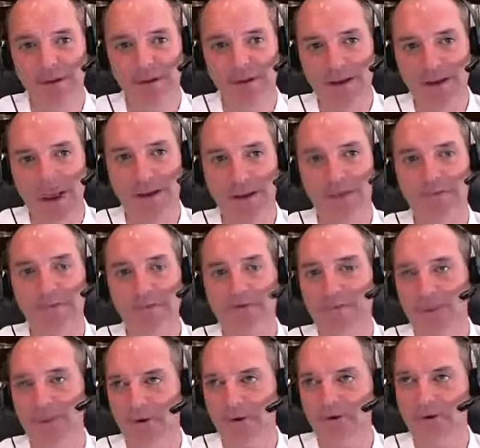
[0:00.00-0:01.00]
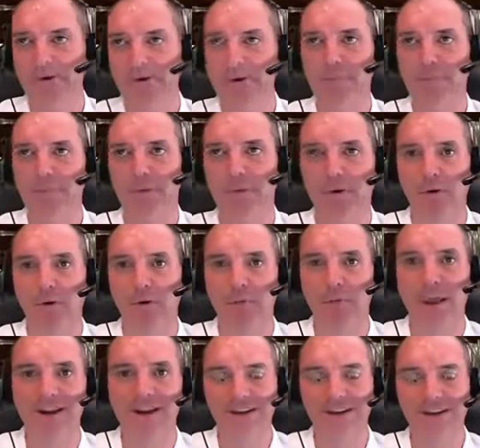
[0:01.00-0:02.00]
now doing it
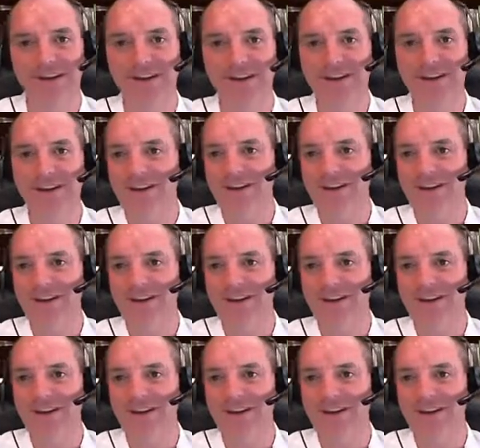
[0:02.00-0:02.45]
programmatically.